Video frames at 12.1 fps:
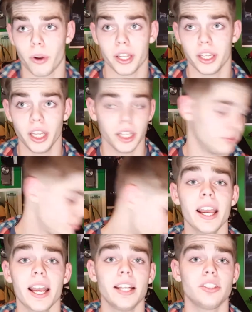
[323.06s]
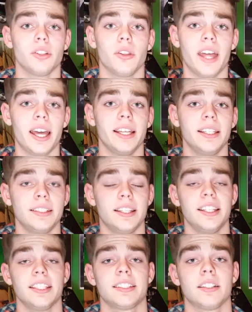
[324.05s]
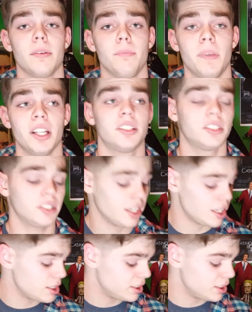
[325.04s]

Walking Dead. Yeah, guys, so that is this month's